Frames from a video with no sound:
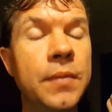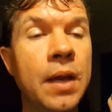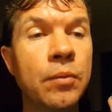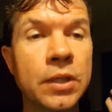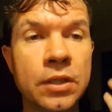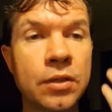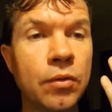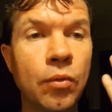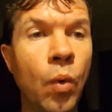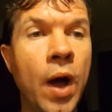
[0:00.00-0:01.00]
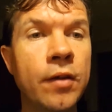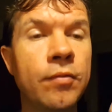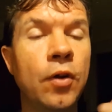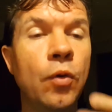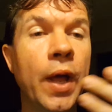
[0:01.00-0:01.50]
It was
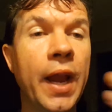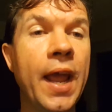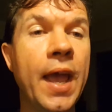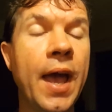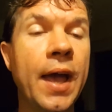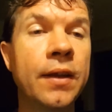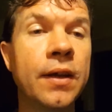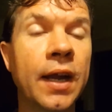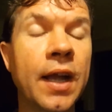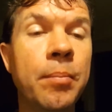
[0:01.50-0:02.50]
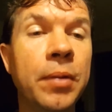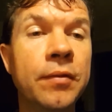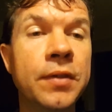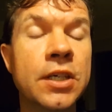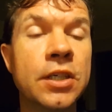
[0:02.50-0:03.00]
wonderful when I had a couple
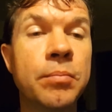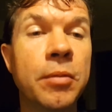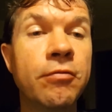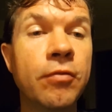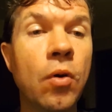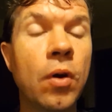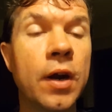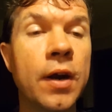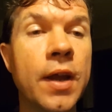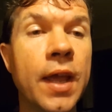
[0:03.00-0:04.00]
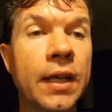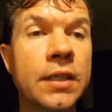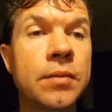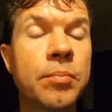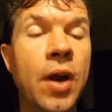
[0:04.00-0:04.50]
of years before
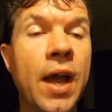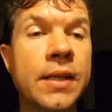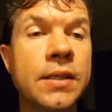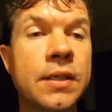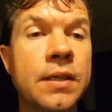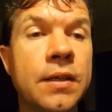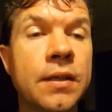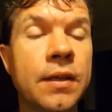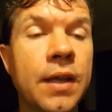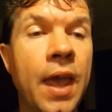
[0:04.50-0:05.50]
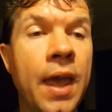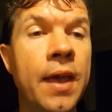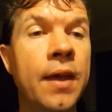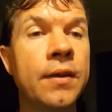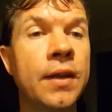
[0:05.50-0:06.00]
expressed
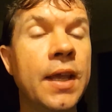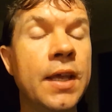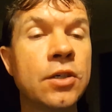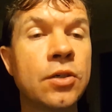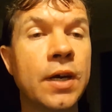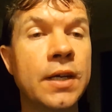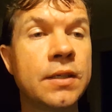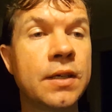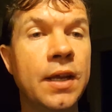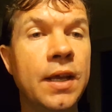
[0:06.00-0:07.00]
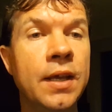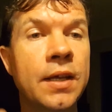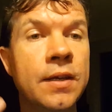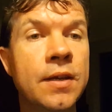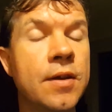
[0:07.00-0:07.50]
an interest
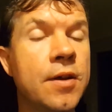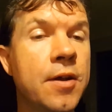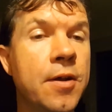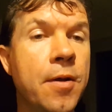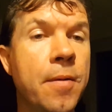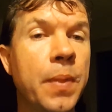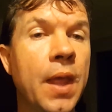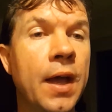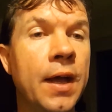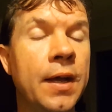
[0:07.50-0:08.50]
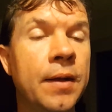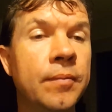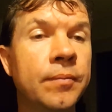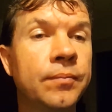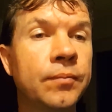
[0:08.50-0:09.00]
in,
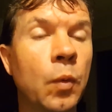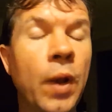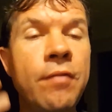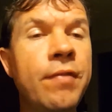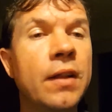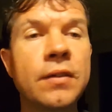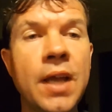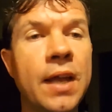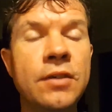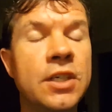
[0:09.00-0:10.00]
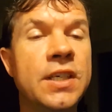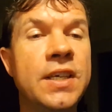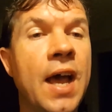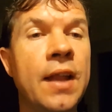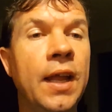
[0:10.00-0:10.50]
I felt kind of just
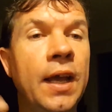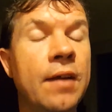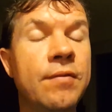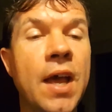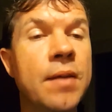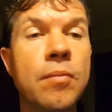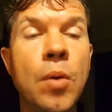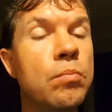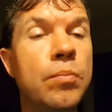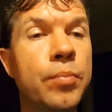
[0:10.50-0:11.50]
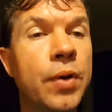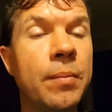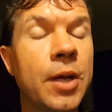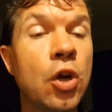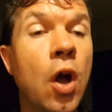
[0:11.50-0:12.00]
done, like I've done pretty
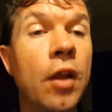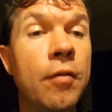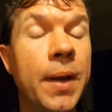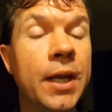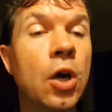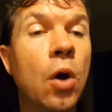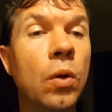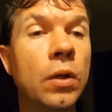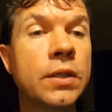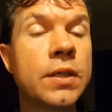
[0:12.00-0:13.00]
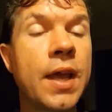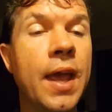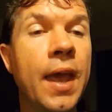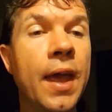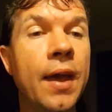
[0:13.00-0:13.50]
much all of my goals,
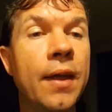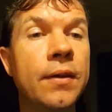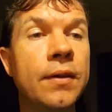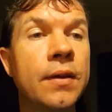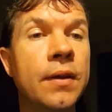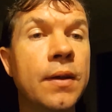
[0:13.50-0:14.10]
and